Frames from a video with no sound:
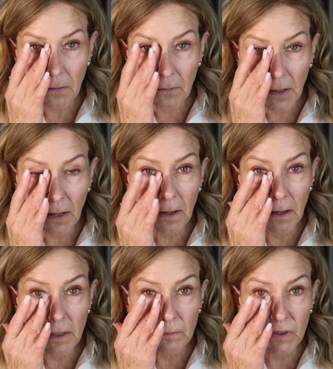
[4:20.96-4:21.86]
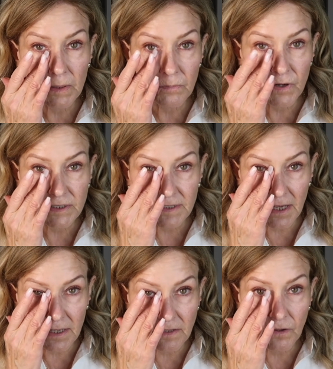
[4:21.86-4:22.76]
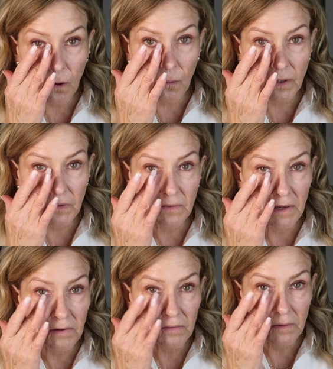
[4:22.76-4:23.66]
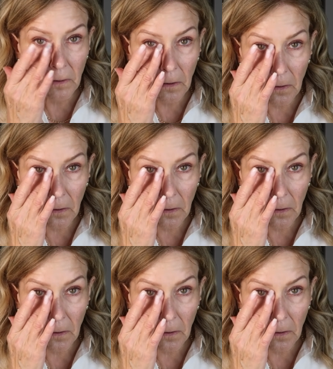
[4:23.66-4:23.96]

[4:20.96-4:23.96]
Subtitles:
Okay, and I'm going to press that in the corner there.